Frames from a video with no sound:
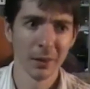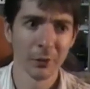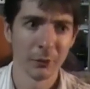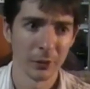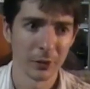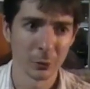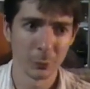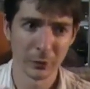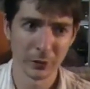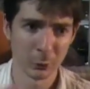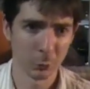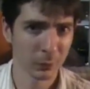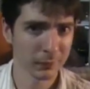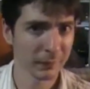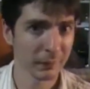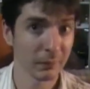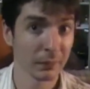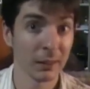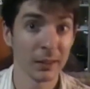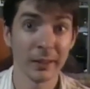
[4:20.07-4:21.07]
There was a
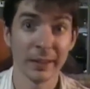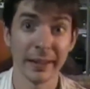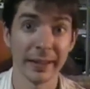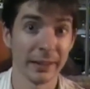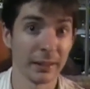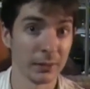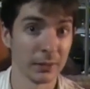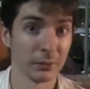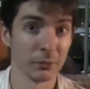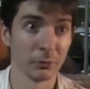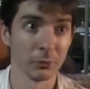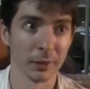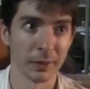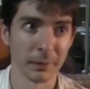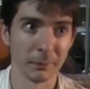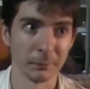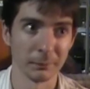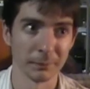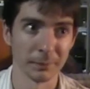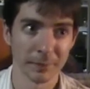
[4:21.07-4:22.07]
lot of,
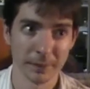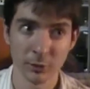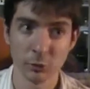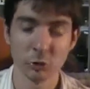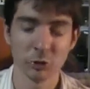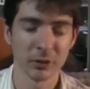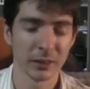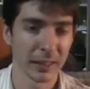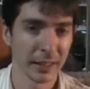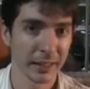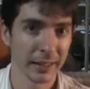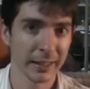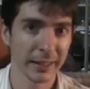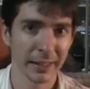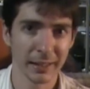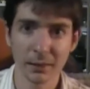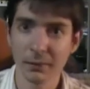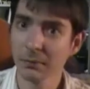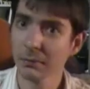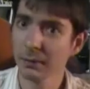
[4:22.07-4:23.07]

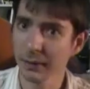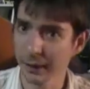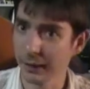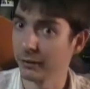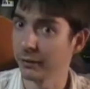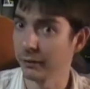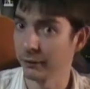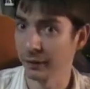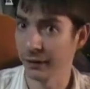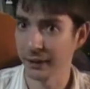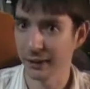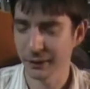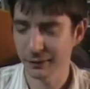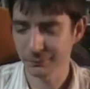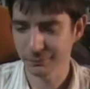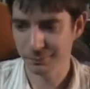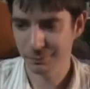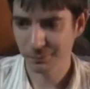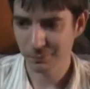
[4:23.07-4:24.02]
CGI here and there.